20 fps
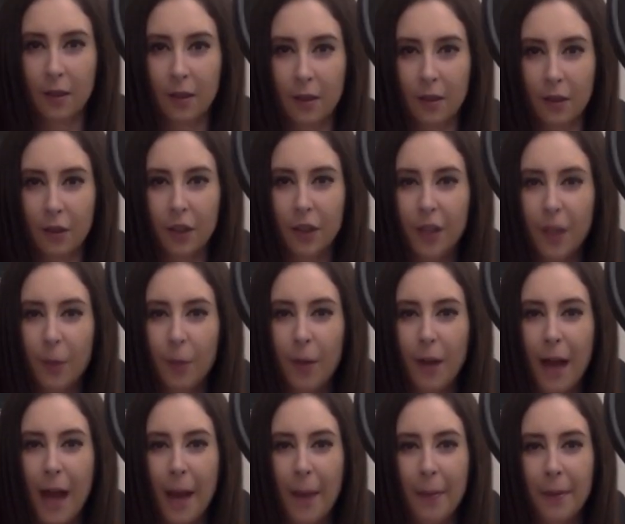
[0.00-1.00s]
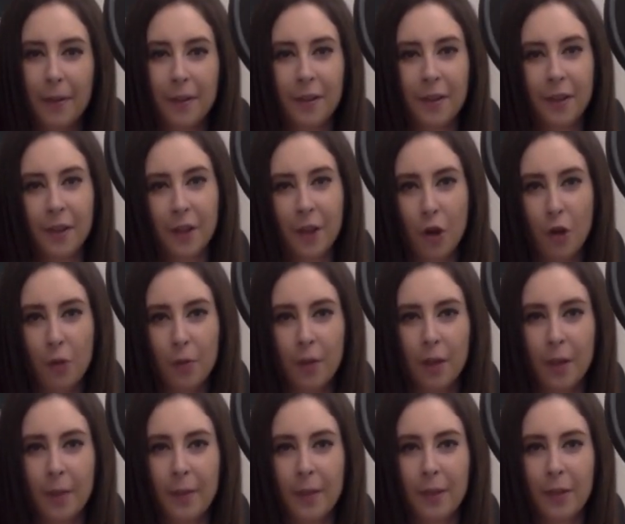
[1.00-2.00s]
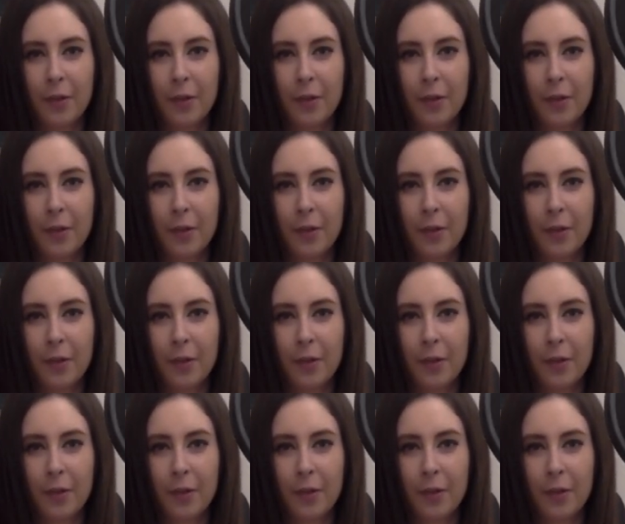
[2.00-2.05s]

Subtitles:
Look at what happened in Tacoma. I mean,